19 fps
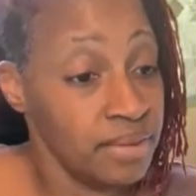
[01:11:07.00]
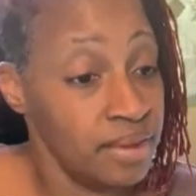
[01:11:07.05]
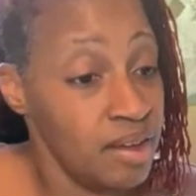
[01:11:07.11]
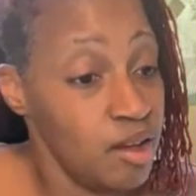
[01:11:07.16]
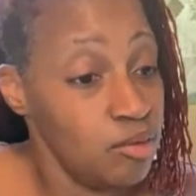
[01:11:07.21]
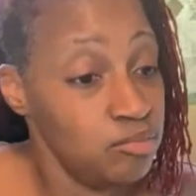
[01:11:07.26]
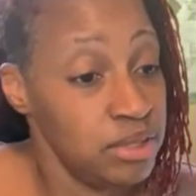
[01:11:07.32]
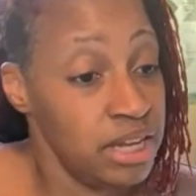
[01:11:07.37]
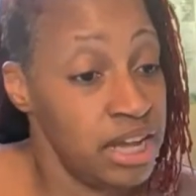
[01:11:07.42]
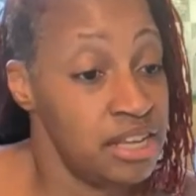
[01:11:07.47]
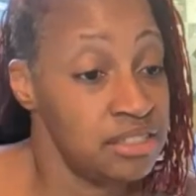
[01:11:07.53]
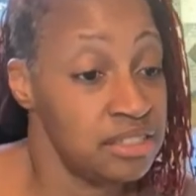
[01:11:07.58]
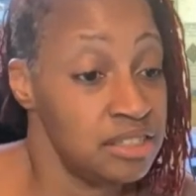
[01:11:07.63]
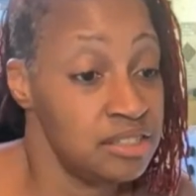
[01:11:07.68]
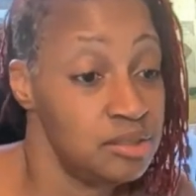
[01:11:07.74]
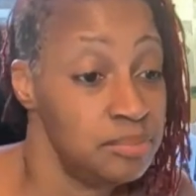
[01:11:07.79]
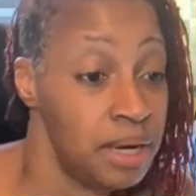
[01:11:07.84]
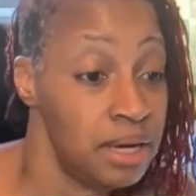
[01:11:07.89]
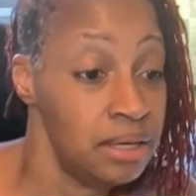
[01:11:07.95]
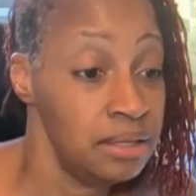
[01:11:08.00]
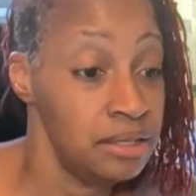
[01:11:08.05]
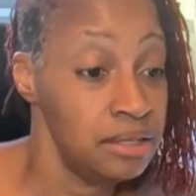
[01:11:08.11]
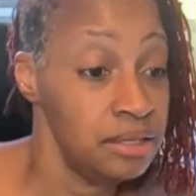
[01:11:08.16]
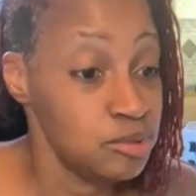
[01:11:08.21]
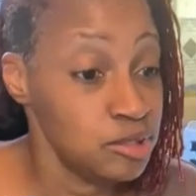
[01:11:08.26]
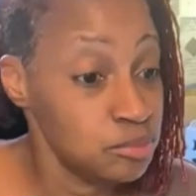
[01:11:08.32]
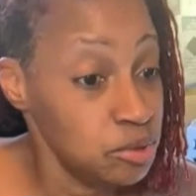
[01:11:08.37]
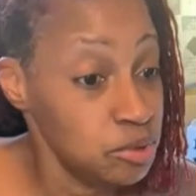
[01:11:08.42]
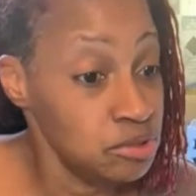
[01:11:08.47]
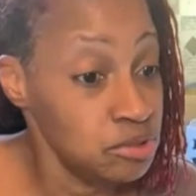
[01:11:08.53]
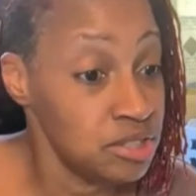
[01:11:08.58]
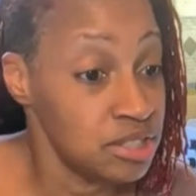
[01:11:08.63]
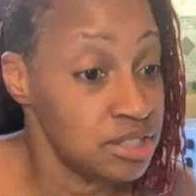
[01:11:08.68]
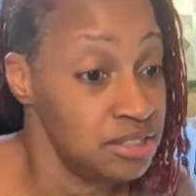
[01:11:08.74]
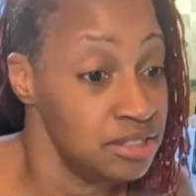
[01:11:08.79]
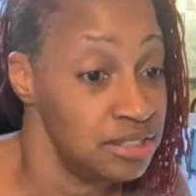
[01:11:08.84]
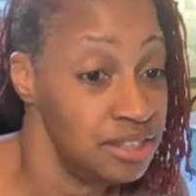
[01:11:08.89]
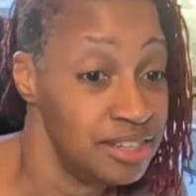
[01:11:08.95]
I'm dancing to my husband's music
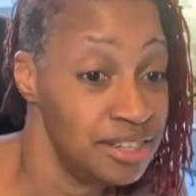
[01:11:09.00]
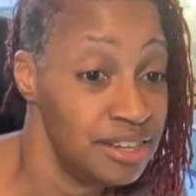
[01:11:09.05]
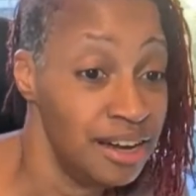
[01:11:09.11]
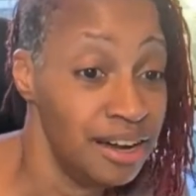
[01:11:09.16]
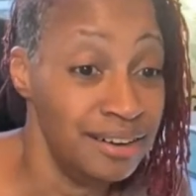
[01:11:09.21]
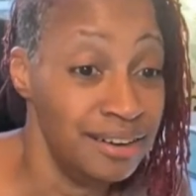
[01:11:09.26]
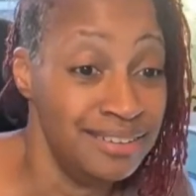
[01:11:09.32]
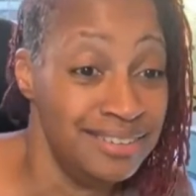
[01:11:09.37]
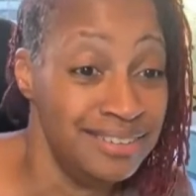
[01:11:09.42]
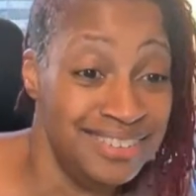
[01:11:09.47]
in there, y'all.